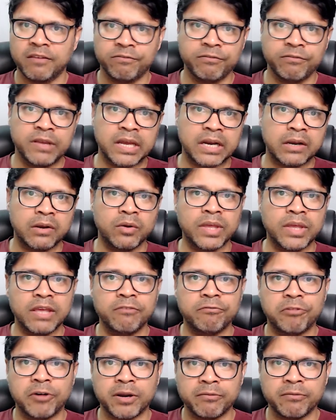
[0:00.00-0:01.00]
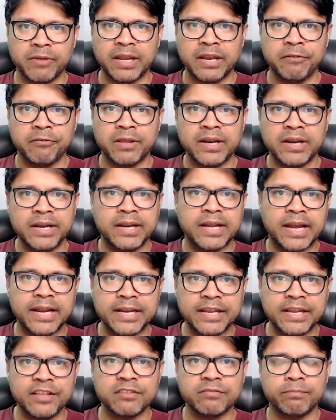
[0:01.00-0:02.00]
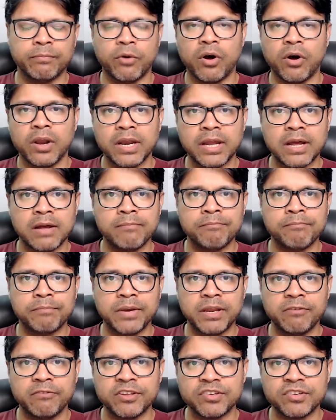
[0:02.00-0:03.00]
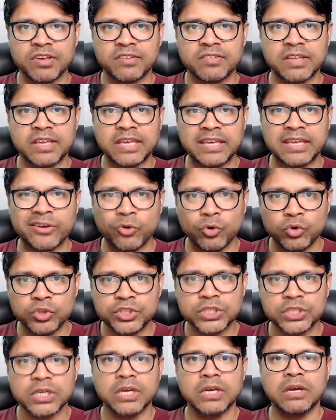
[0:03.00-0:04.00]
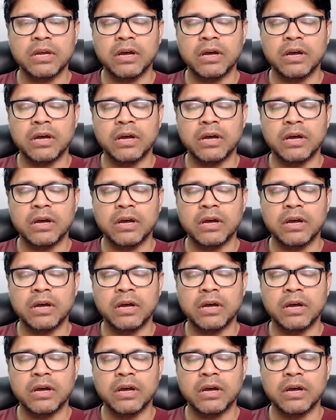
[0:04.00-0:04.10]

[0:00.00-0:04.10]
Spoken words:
If we are looking for a very, very tiny, small company which has a huge